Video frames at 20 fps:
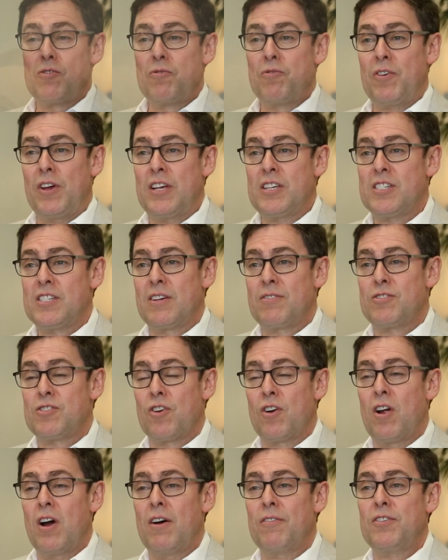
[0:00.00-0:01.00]
from facelifts
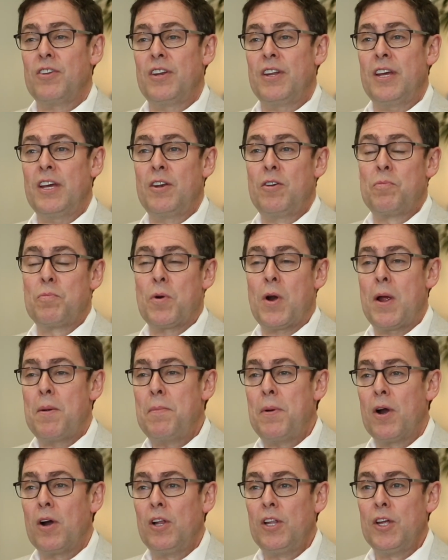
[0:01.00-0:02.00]
are often hidden
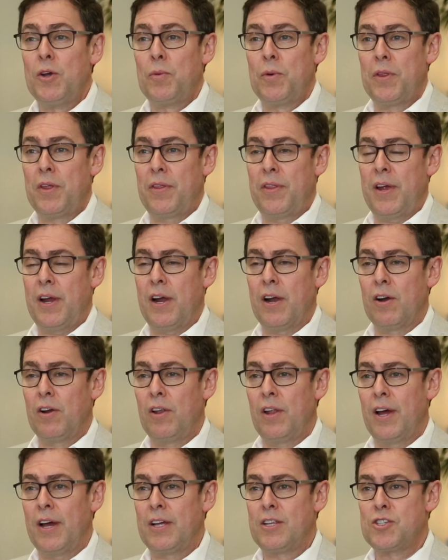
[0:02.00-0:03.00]
primarily within the
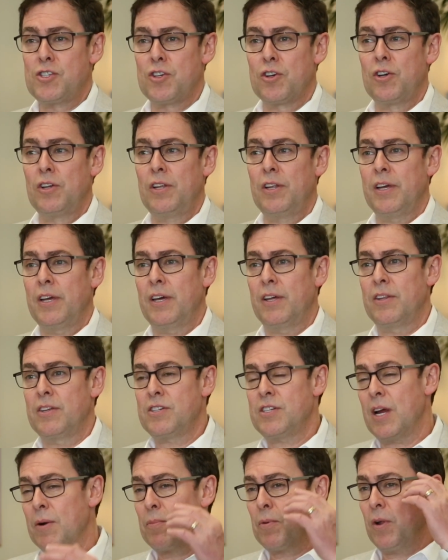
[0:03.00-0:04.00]
hairline. Certainly in the
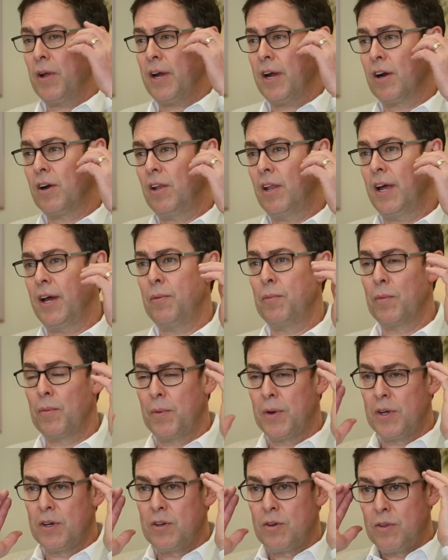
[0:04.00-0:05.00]
temporal hairline, when
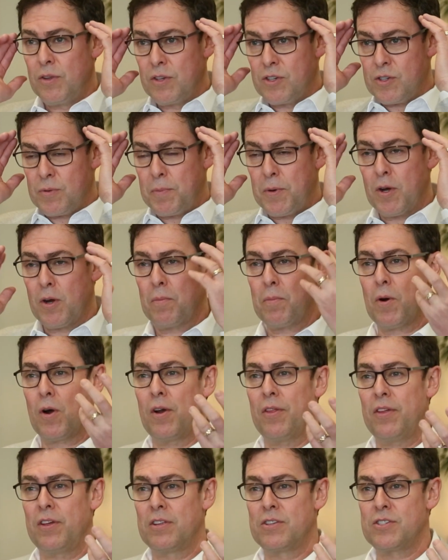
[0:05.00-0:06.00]
we do the superior
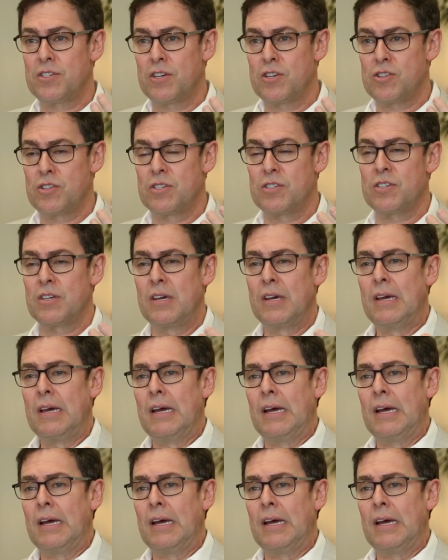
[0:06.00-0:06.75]
part of the incisions